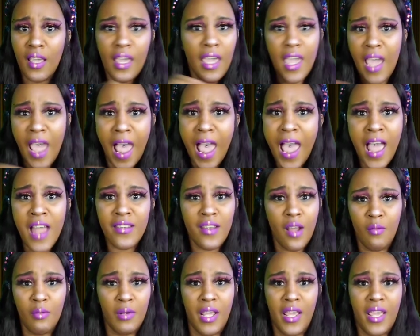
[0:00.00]
He had
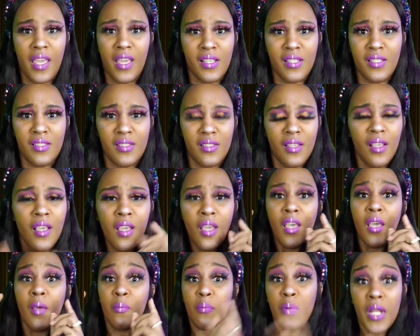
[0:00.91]
no legs,
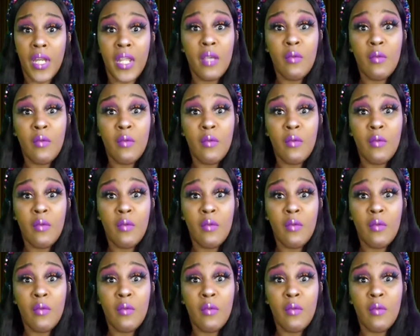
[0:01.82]
but